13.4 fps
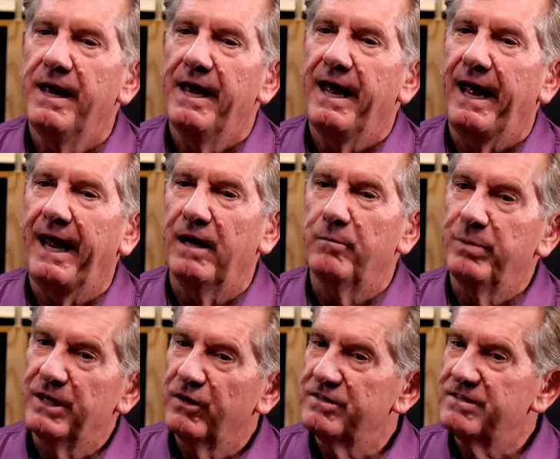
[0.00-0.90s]
And
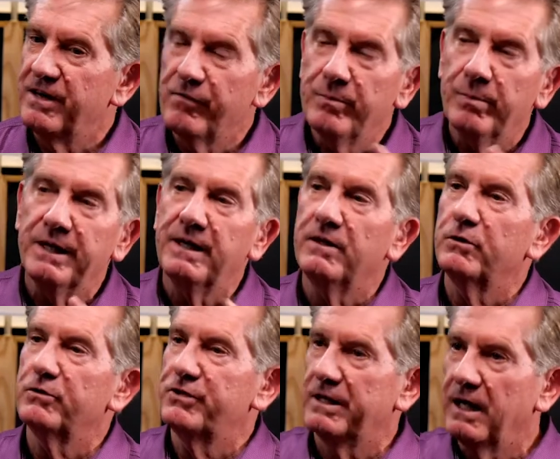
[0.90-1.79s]
because everybody
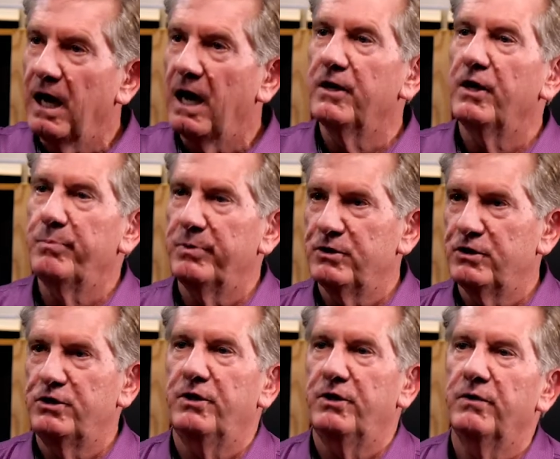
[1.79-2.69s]
else had gotten up and
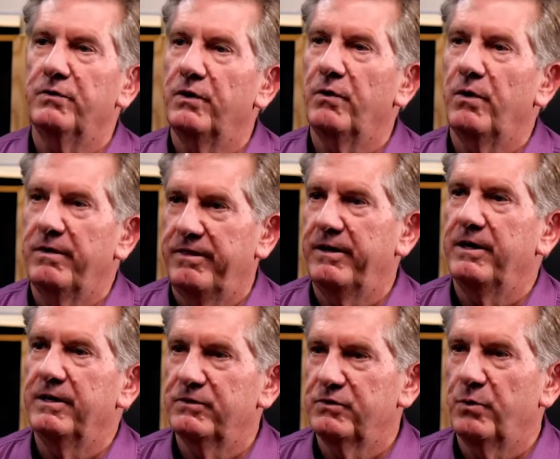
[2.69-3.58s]
shared their
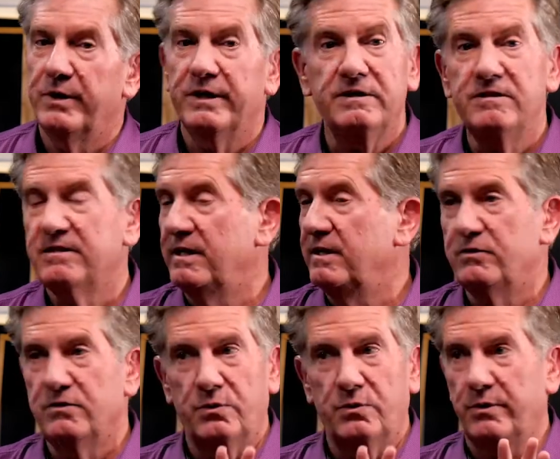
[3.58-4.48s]
authentic story, and these kids'
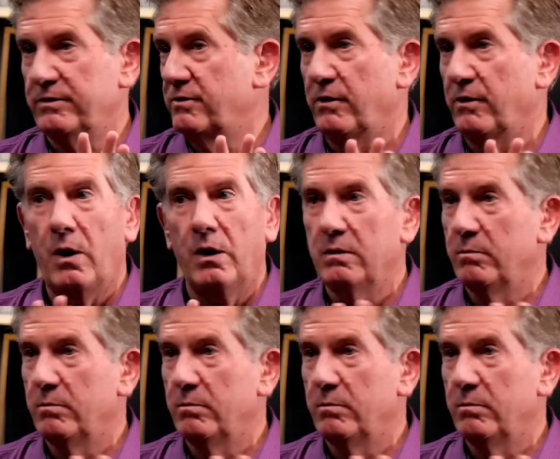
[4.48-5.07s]
stories are unbelievable.